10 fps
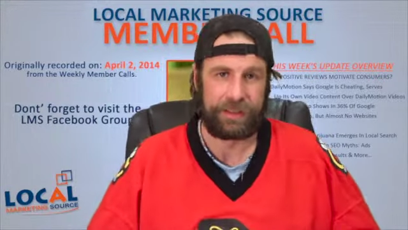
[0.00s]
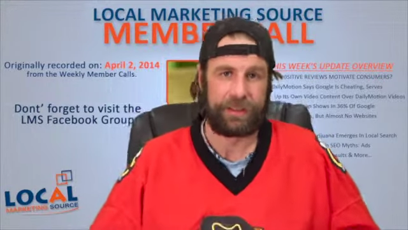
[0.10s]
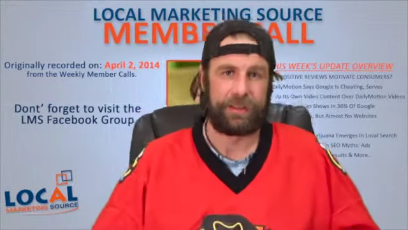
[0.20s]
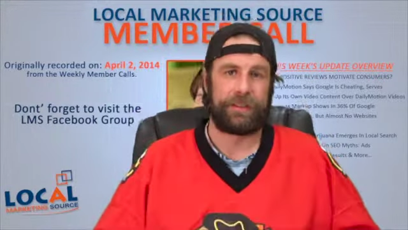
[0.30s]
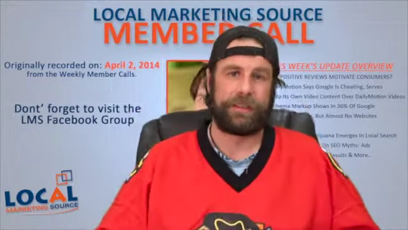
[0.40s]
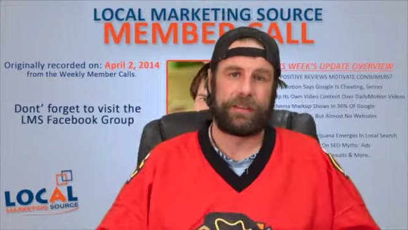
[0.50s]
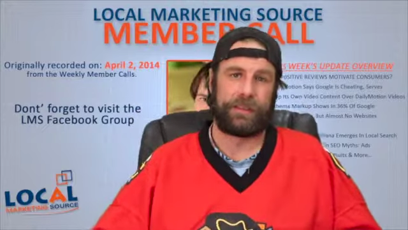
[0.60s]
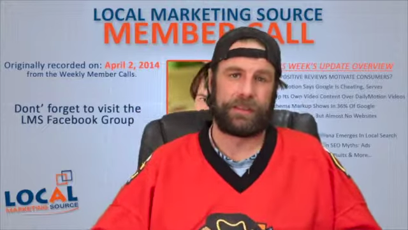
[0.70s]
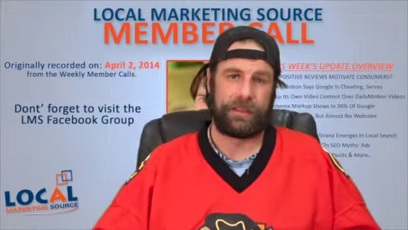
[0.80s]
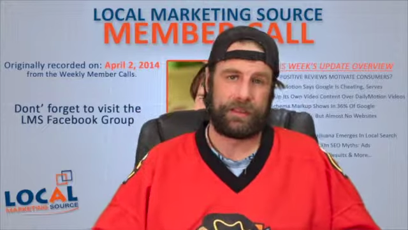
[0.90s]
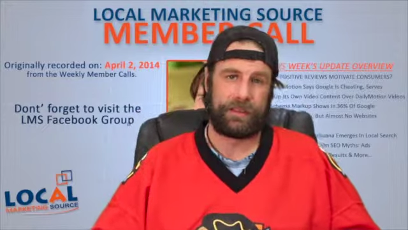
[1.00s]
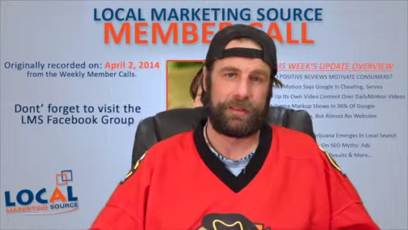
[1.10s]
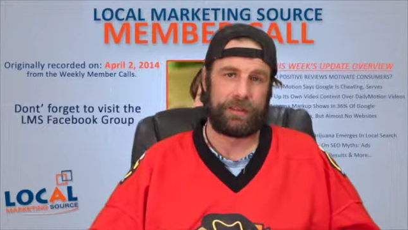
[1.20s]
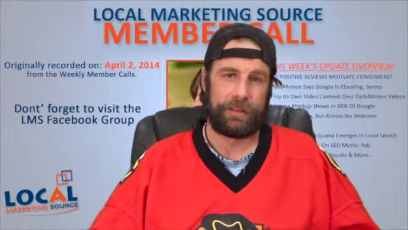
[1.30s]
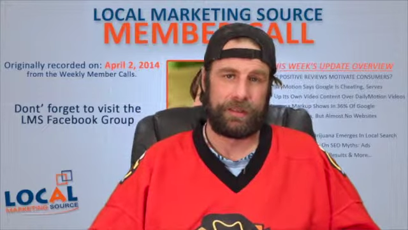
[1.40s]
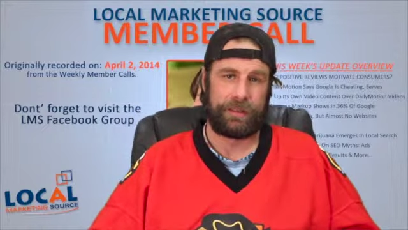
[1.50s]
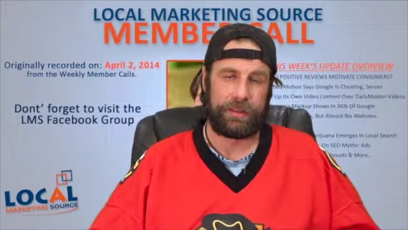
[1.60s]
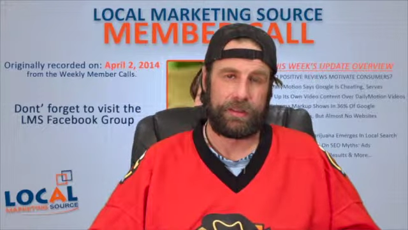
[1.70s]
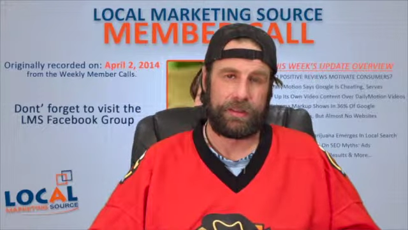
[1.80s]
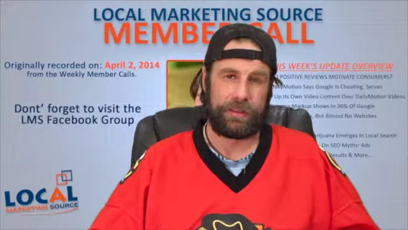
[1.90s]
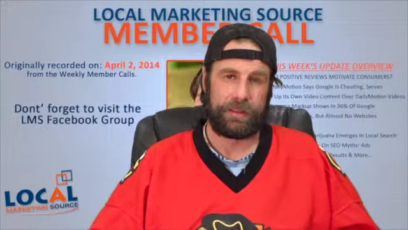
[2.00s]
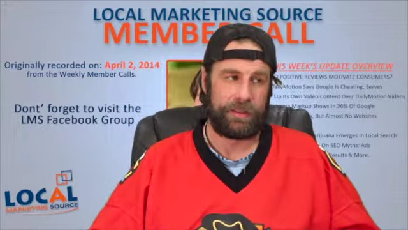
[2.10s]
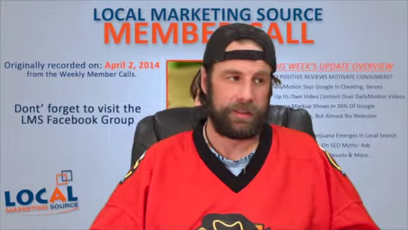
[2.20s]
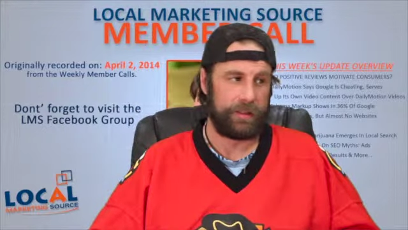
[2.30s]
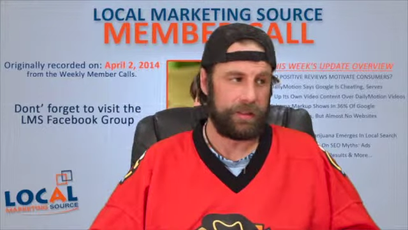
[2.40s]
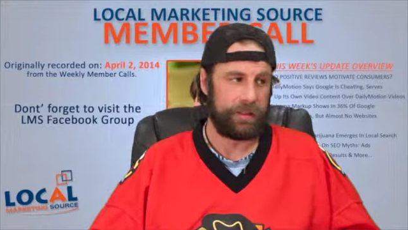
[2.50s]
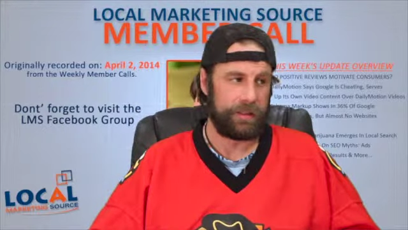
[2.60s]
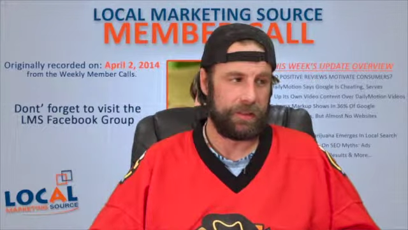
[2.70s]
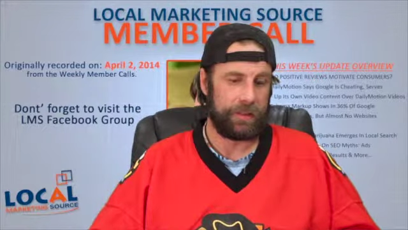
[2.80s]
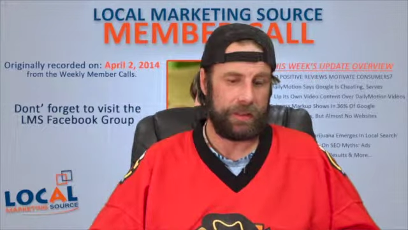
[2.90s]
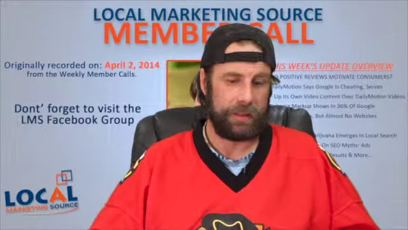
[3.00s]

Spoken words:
[no speech]